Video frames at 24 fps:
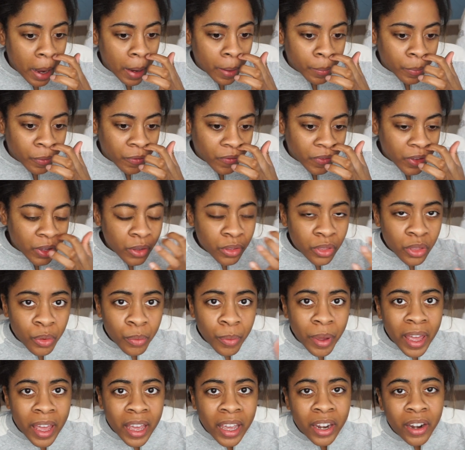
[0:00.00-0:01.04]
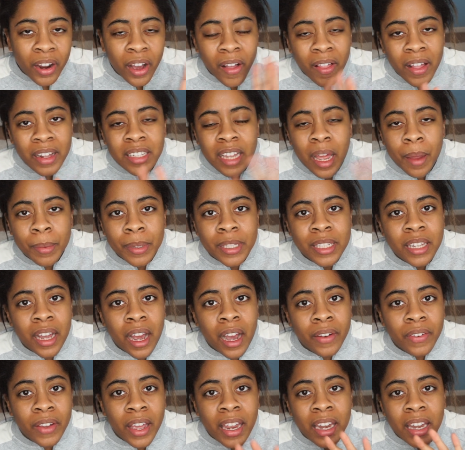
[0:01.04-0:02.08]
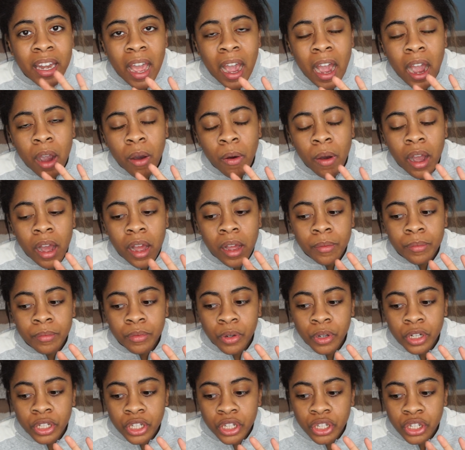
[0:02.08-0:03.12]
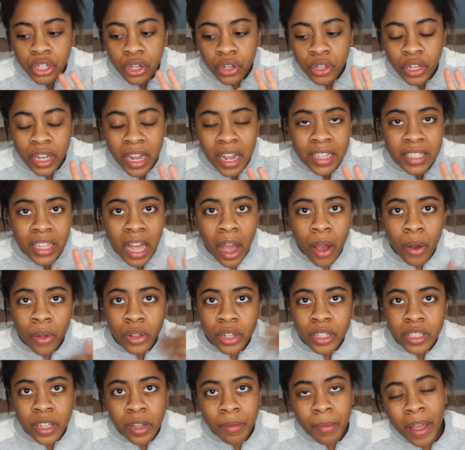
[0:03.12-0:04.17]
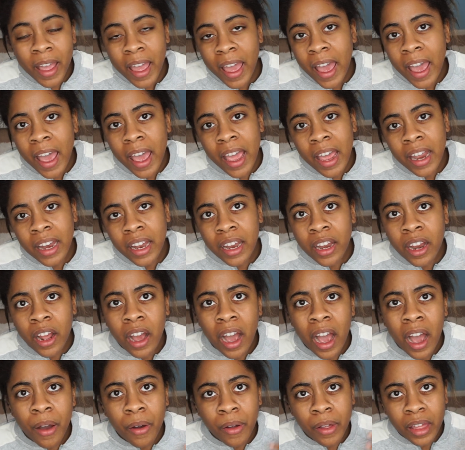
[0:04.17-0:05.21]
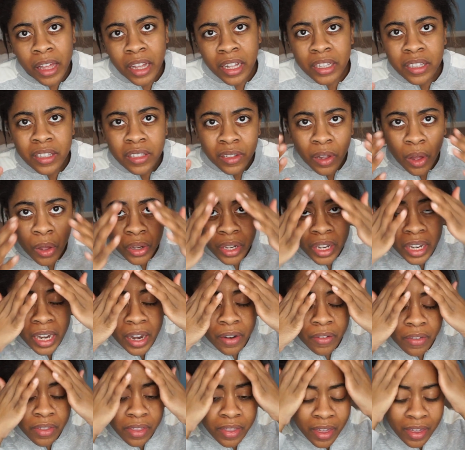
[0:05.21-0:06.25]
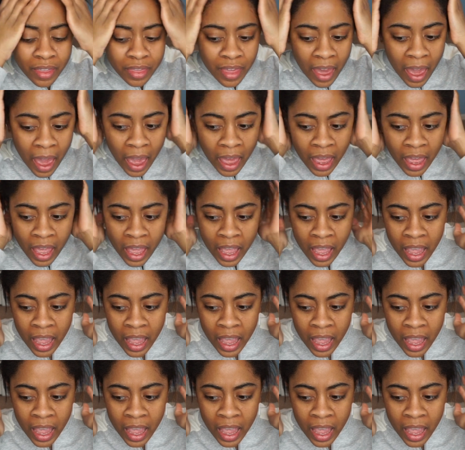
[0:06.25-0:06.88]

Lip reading: reviewed the wig and all that type of stuff, and now I'm going to show you guys how it looks on my head and how I installed it and everything like that.